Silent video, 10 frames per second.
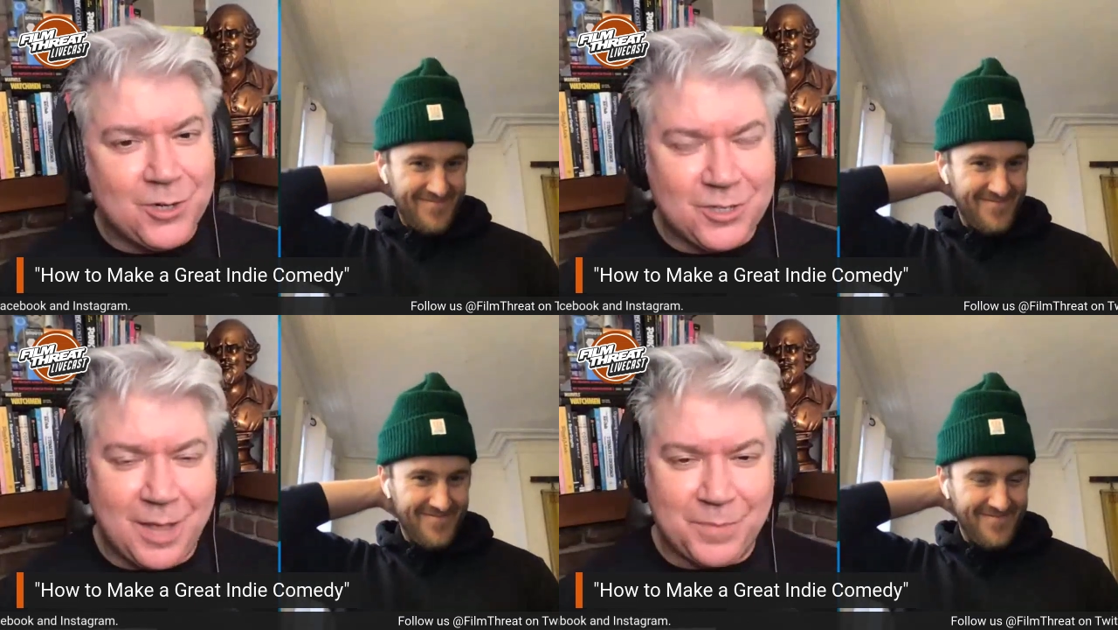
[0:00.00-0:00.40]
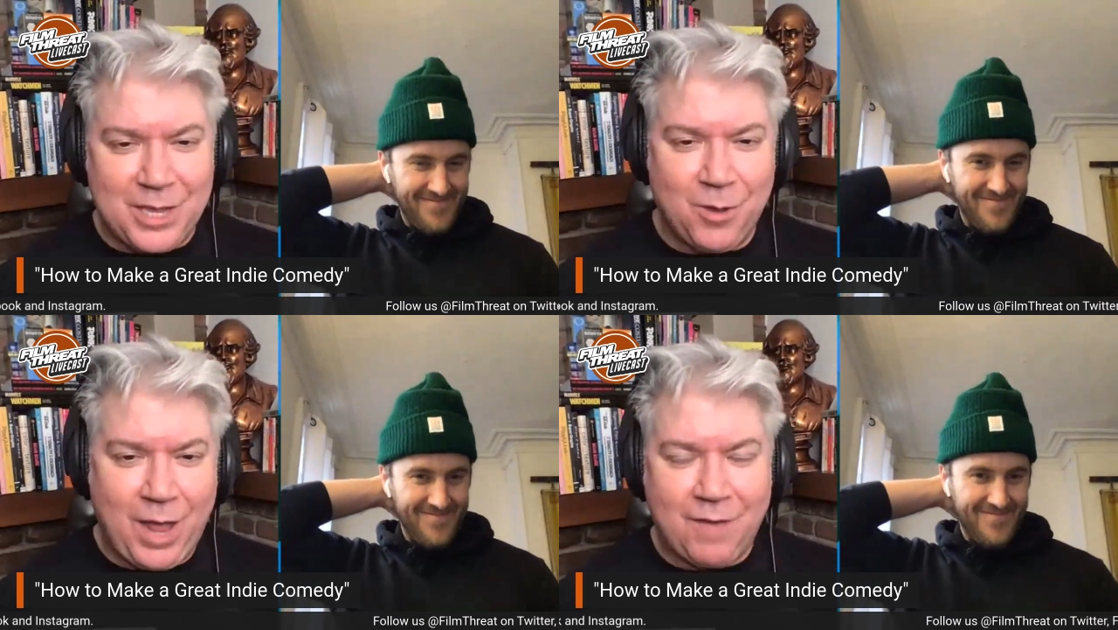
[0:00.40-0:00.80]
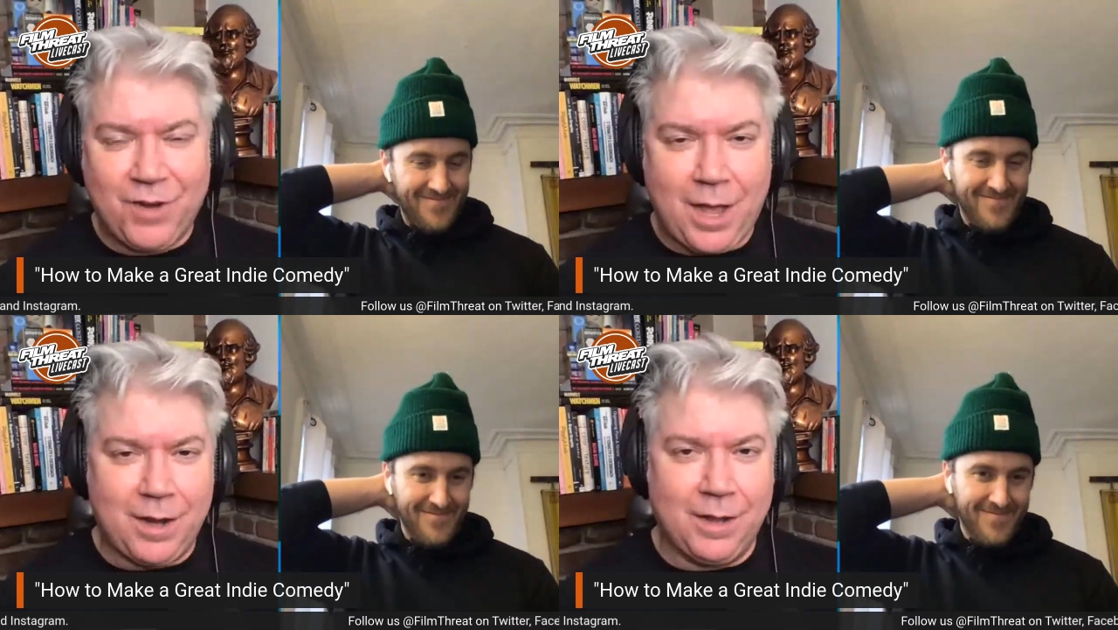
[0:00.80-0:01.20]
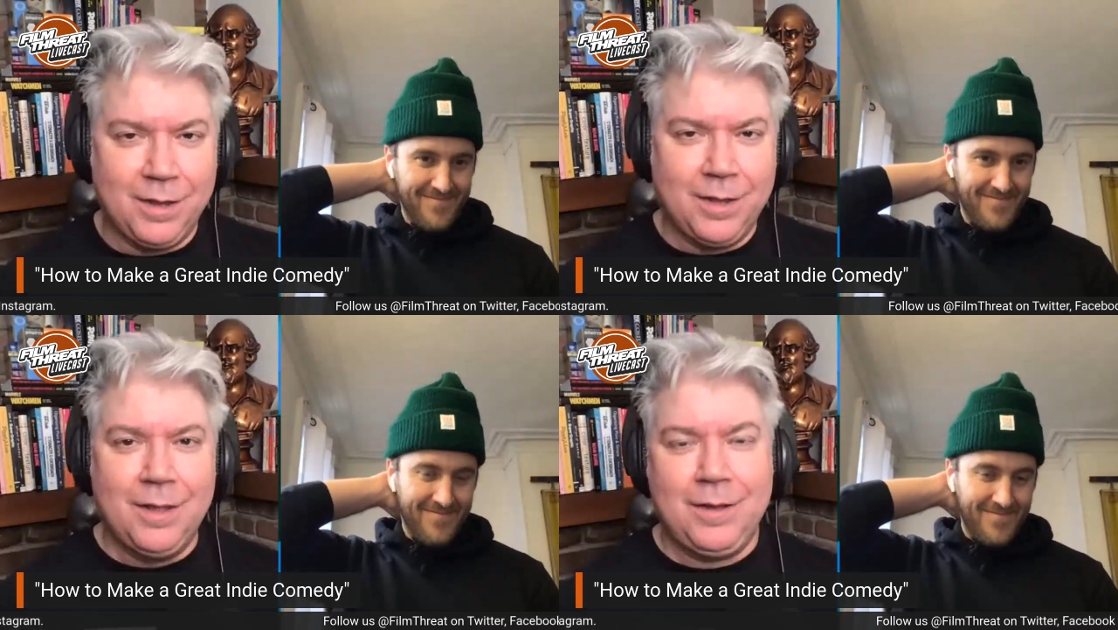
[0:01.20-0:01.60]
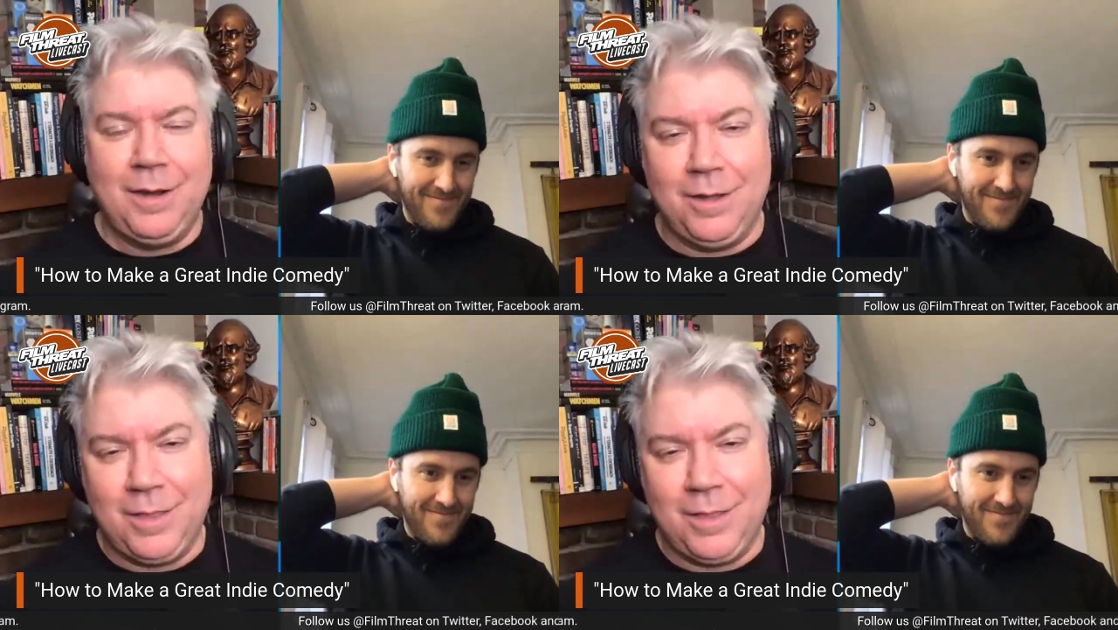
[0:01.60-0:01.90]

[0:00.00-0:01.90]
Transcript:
Speaker 1: or something? You have kind of you know